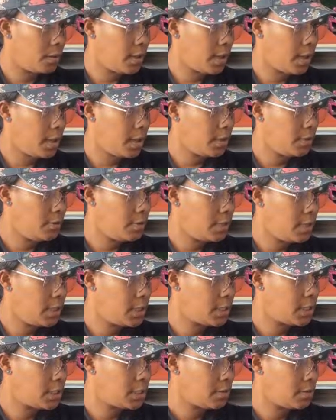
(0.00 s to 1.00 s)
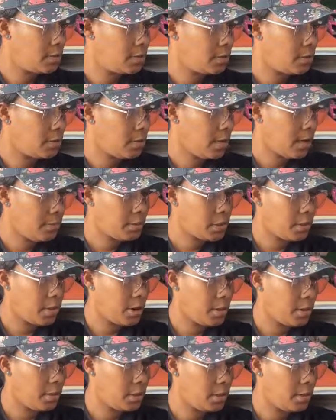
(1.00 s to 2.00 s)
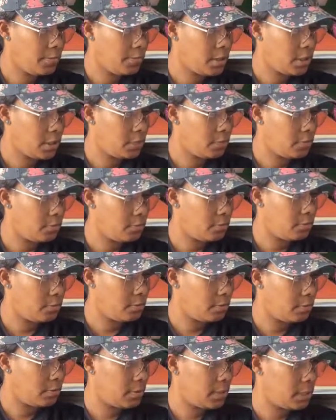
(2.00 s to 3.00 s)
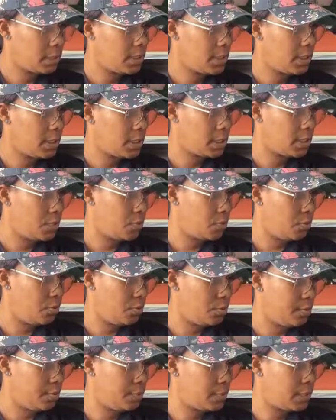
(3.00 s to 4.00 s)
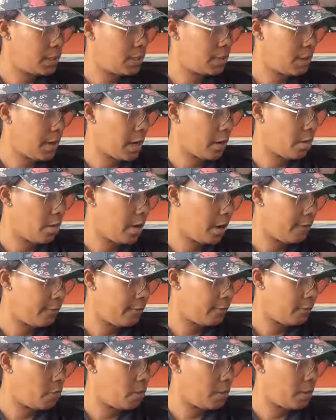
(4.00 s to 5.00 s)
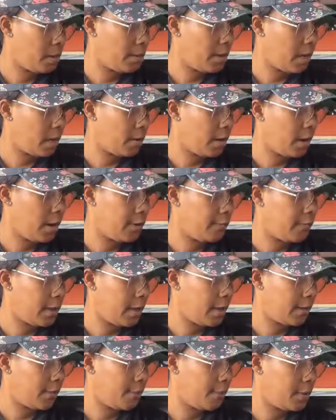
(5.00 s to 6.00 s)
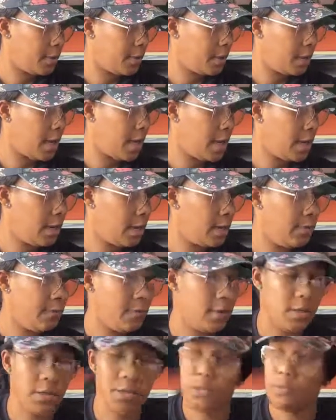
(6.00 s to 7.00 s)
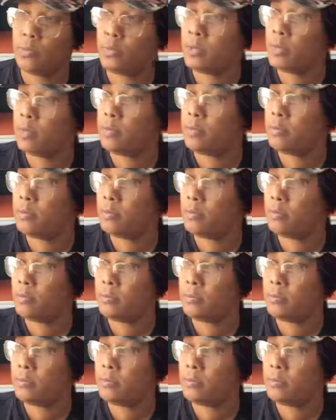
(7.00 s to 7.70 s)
Thank you, Lisa. I'm starting to love it too. It's new to my craft room and my craft life, but I love it as well.